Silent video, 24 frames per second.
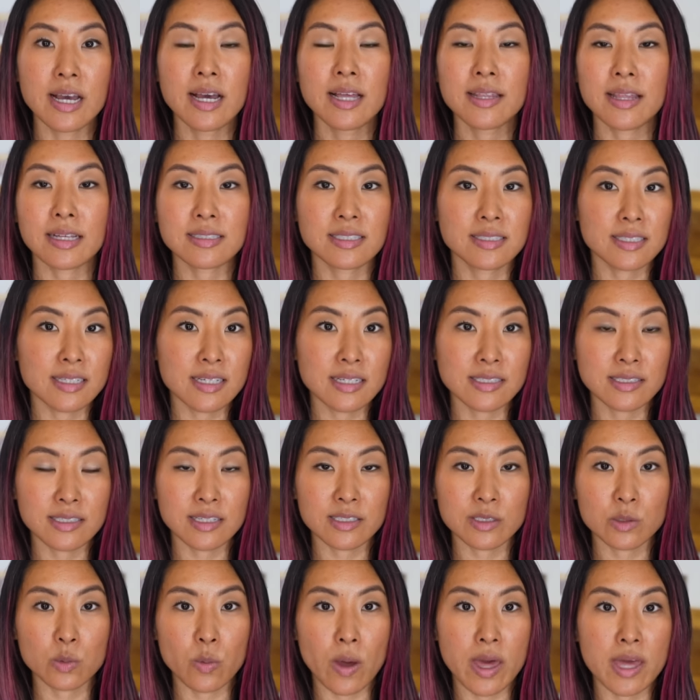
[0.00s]
That's the
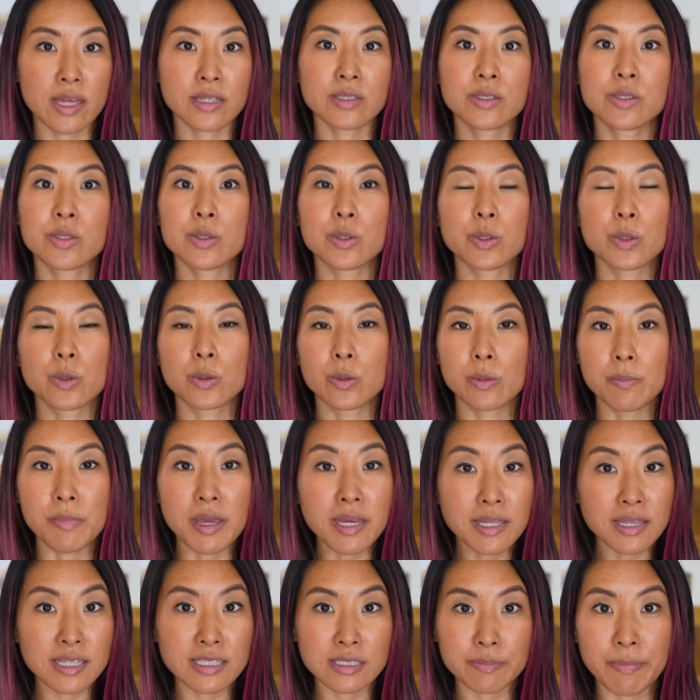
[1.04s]
easiest way to
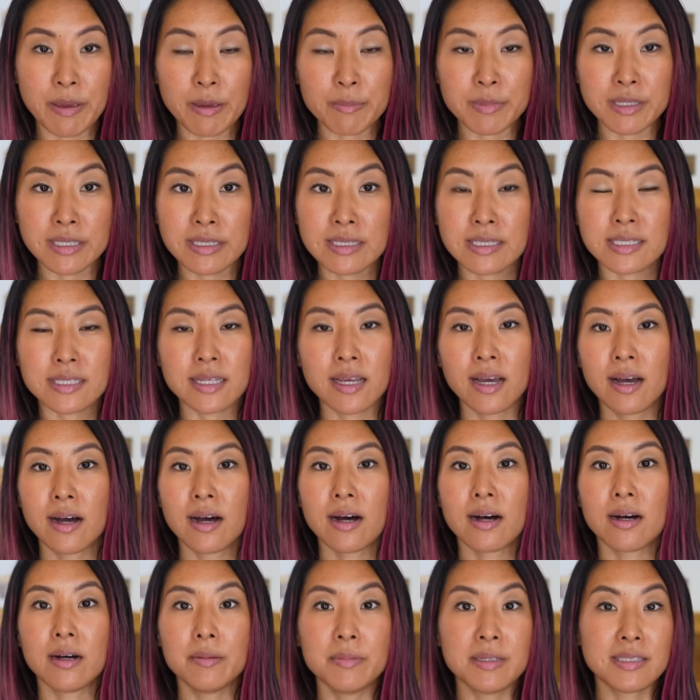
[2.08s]
make these payments.
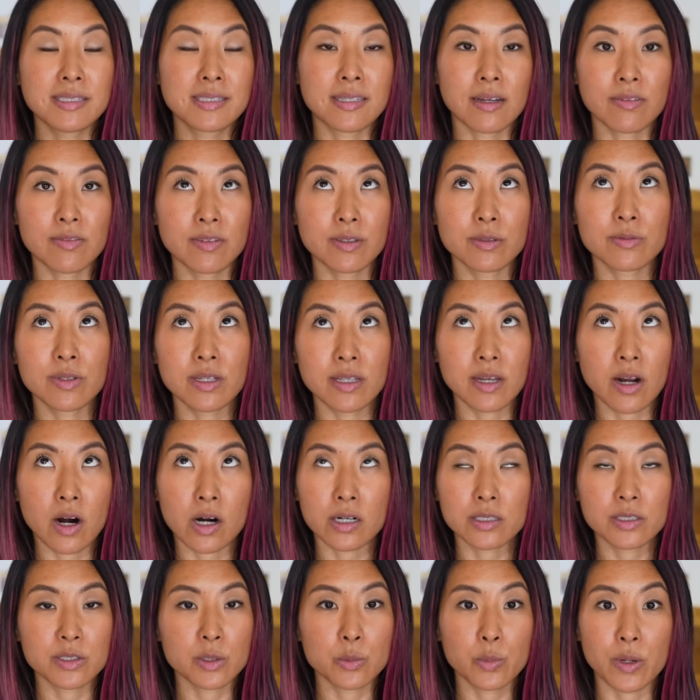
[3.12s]
It's definitely really
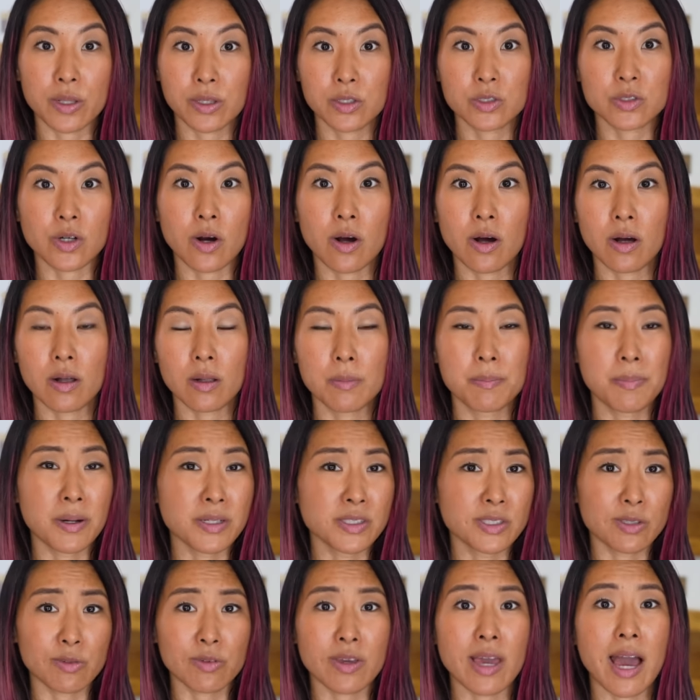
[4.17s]
hard to withdraw a
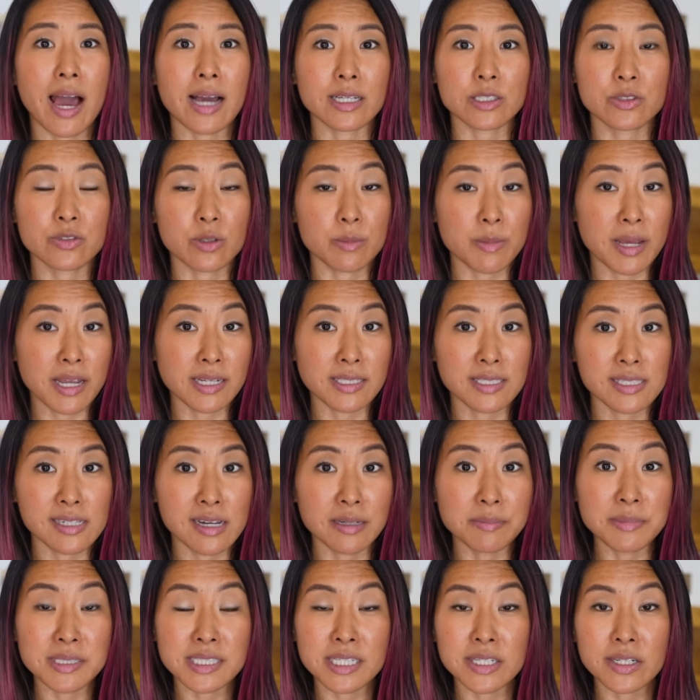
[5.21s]
bunch of cash from
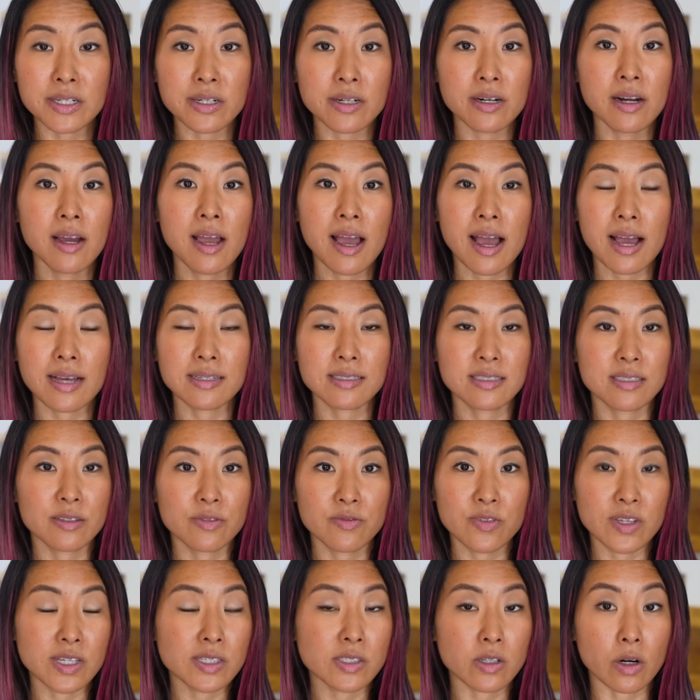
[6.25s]
ATMs here, as the
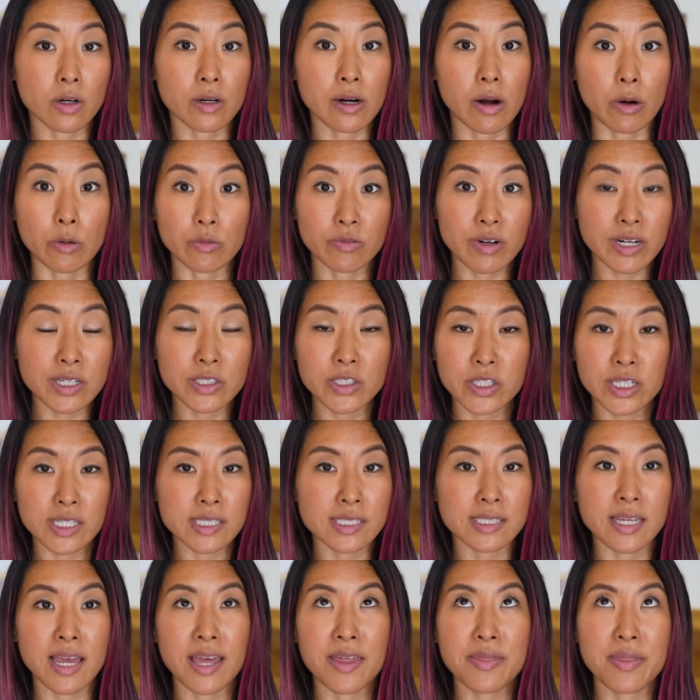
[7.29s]
fees are
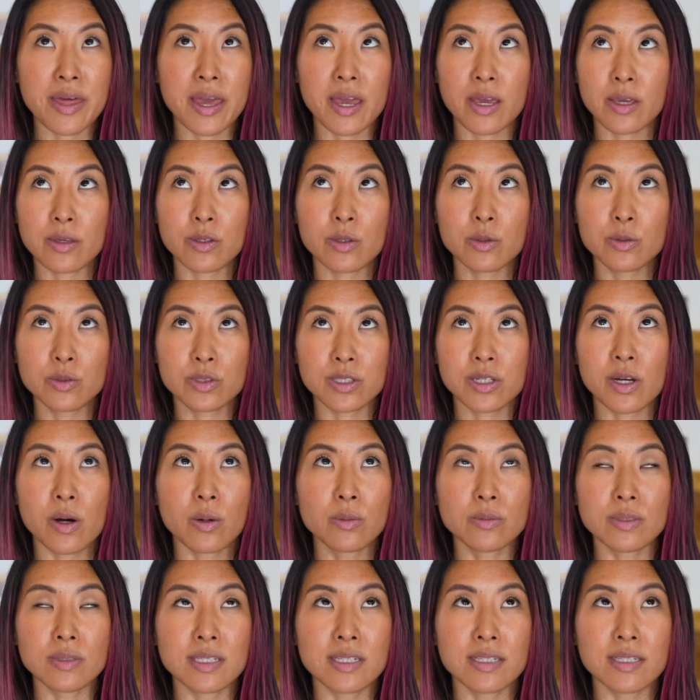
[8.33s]
outrageous and they usually
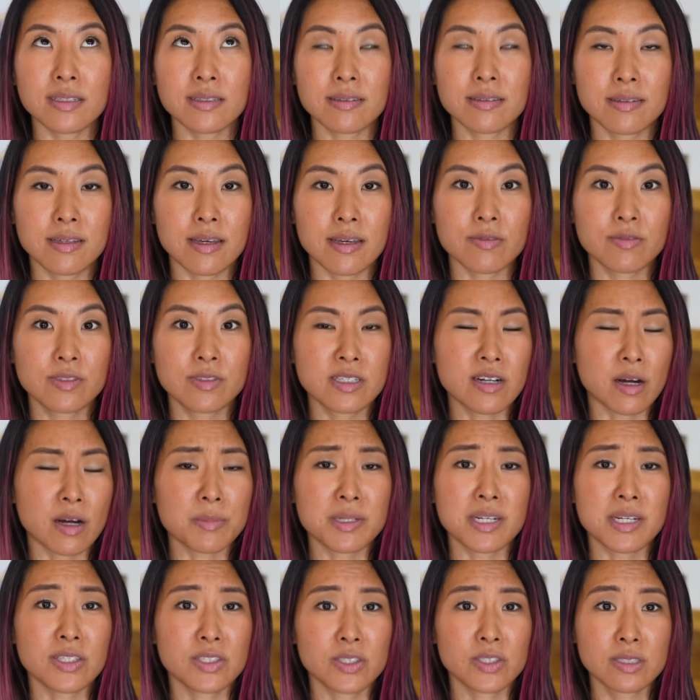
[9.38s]
only give
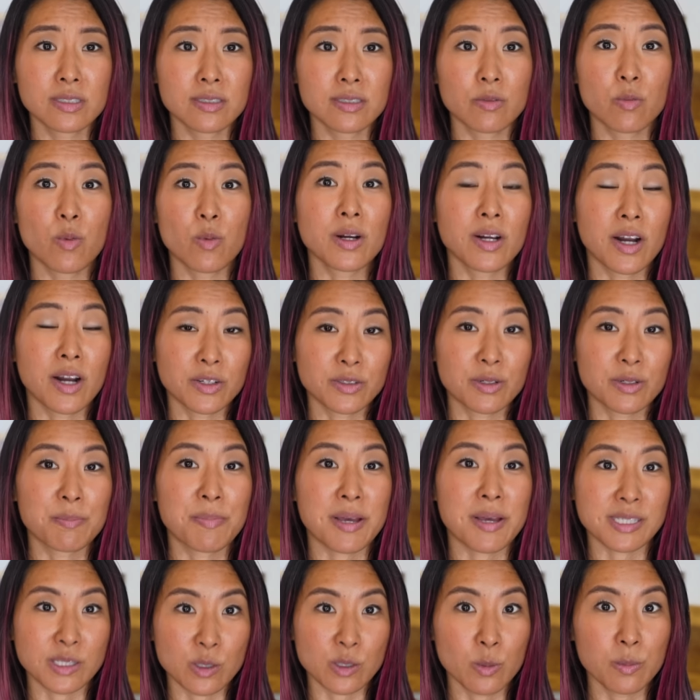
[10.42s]
denominations of 100
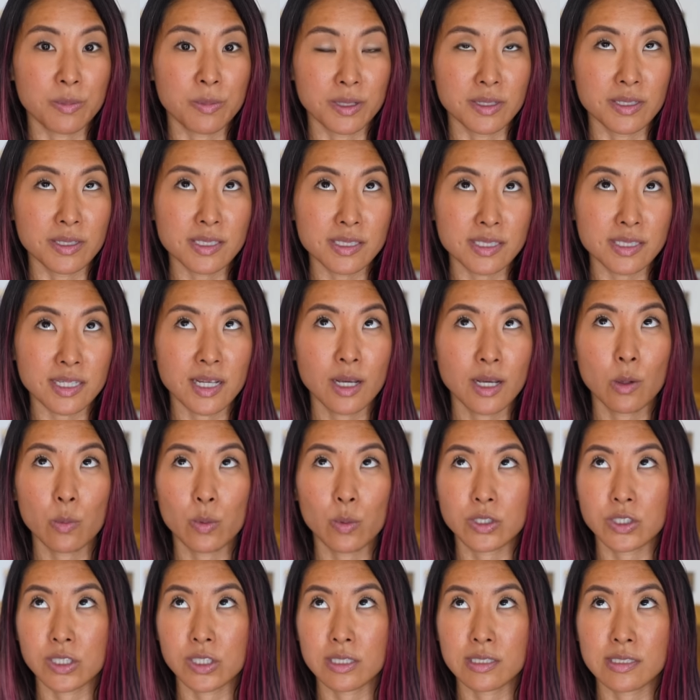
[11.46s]
peso bills,
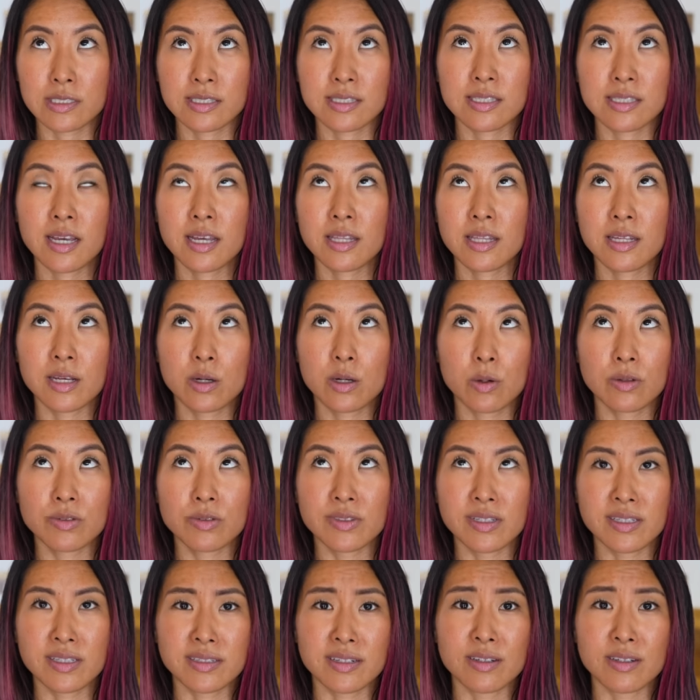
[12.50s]
which is the
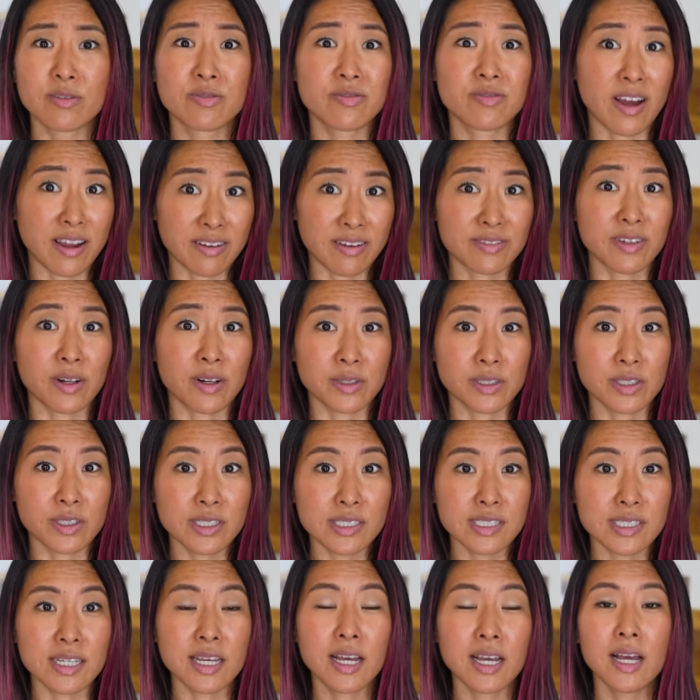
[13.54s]
equivalent of
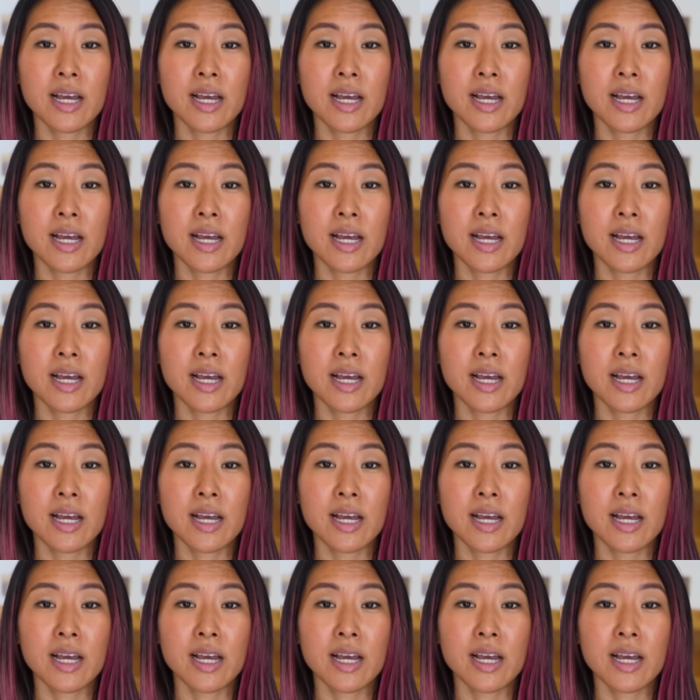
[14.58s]
$5.